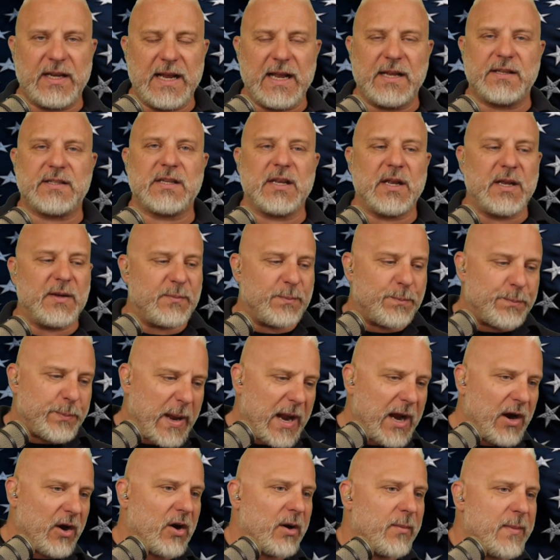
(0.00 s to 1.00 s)
It's
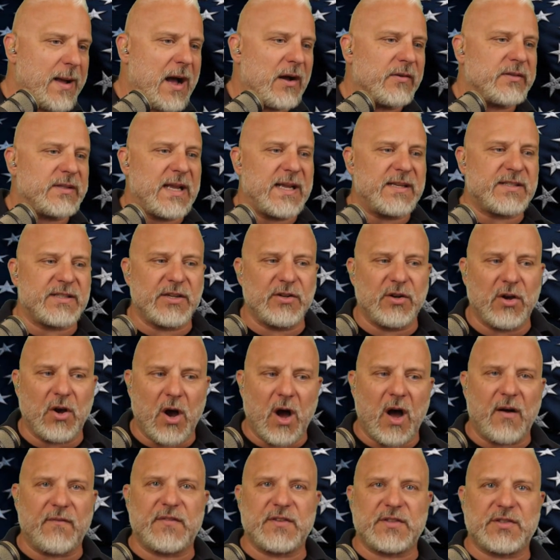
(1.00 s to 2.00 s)
an
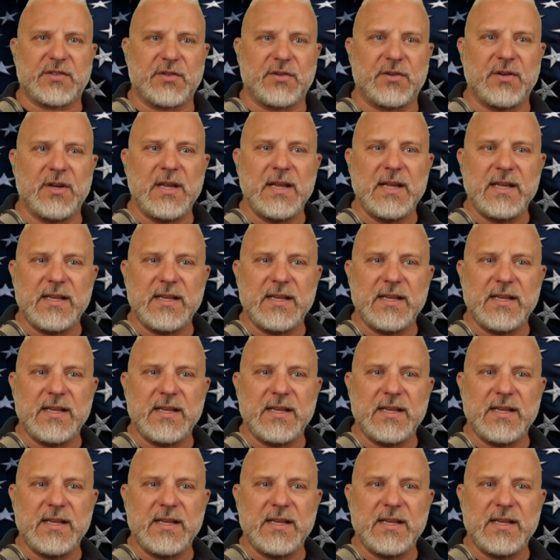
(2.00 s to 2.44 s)
officer